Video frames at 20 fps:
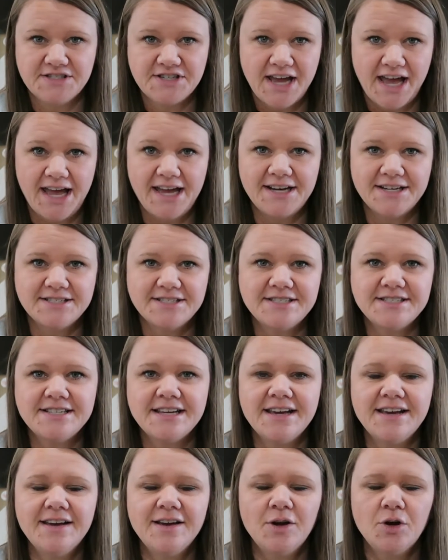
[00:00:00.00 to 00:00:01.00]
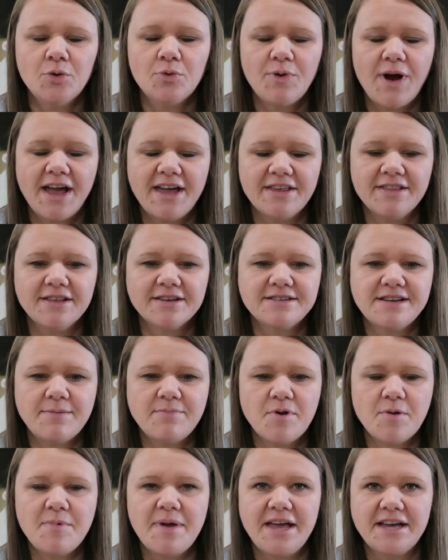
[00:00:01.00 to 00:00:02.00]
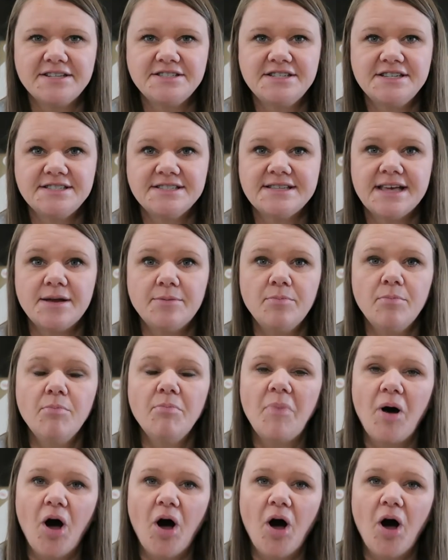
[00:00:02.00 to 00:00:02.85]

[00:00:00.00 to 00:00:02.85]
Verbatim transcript: changed, Reagan looked up at me and she said,